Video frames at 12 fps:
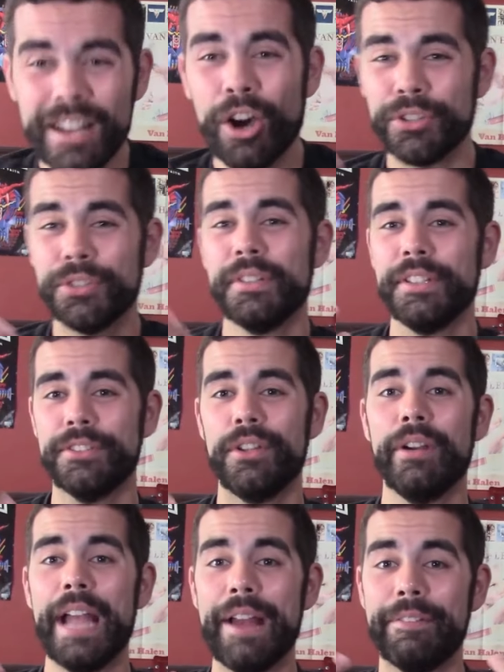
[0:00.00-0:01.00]
Also in the
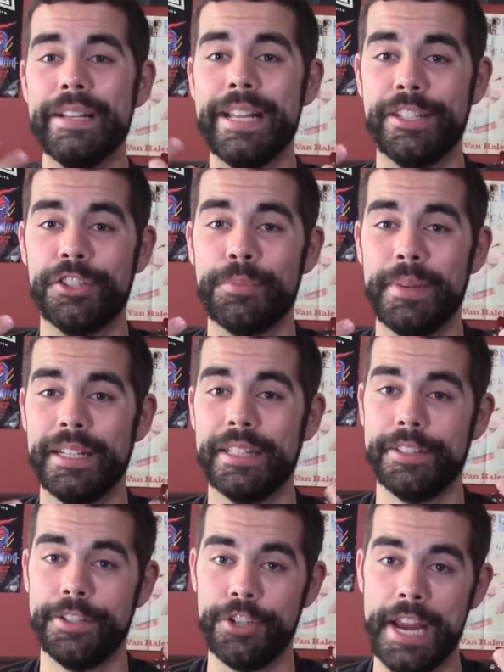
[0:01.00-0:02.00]
song, every instrument
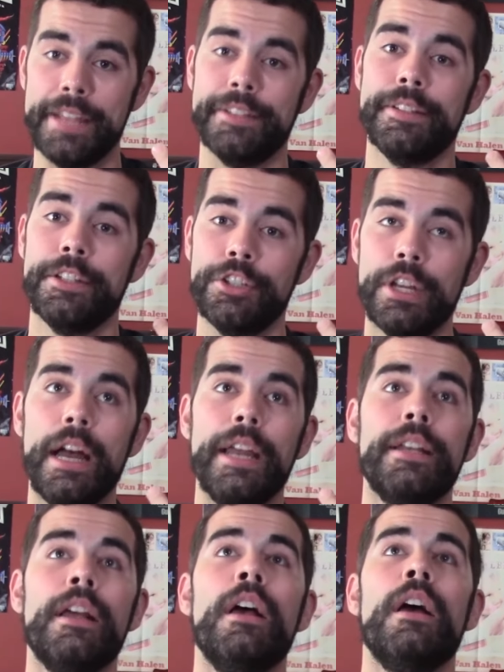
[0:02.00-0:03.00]
gets a chance to
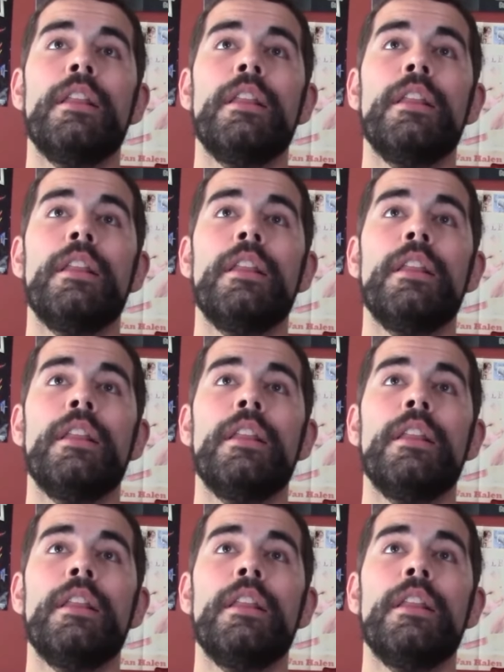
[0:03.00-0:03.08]
shine.